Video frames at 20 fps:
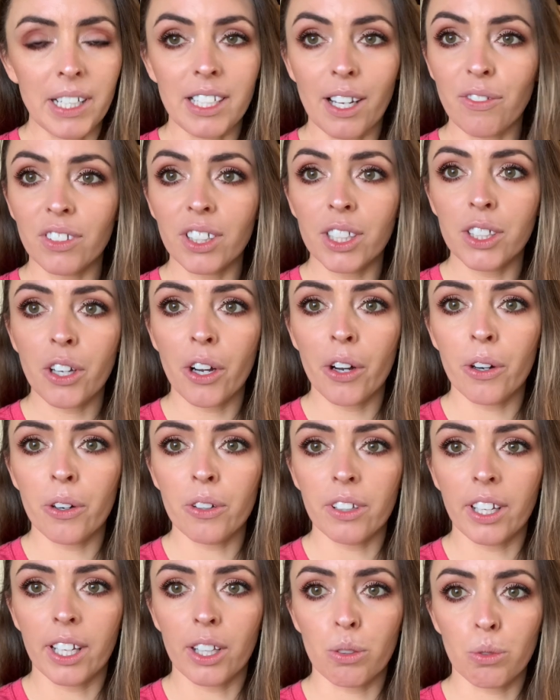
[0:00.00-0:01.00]
definitely
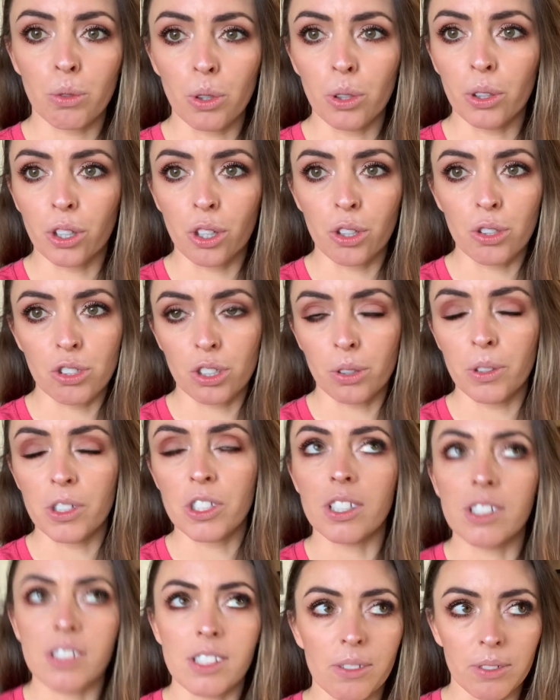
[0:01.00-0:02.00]
know, like, the roller coaster, which
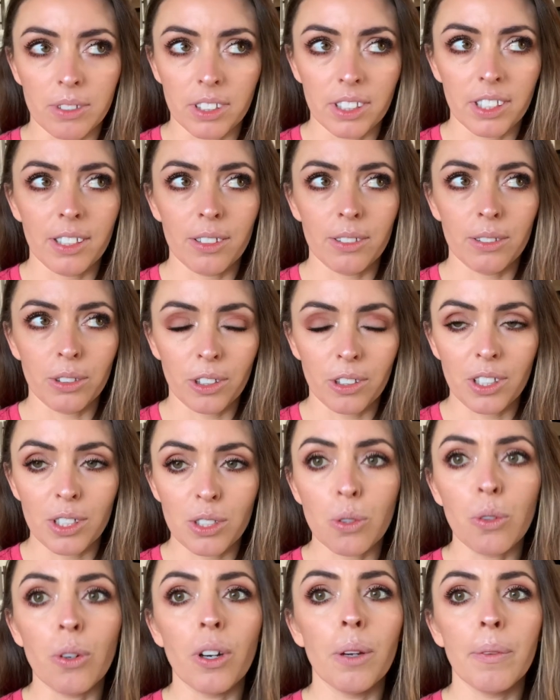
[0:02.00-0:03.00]
isn't really a learning
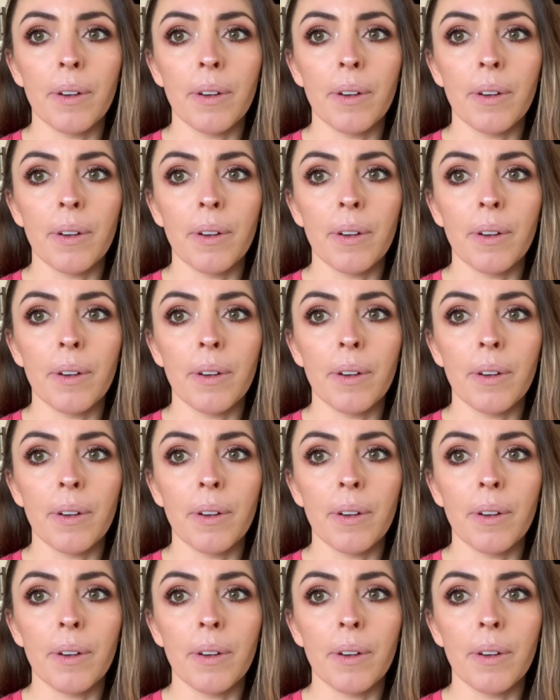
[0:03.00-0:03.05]
toy,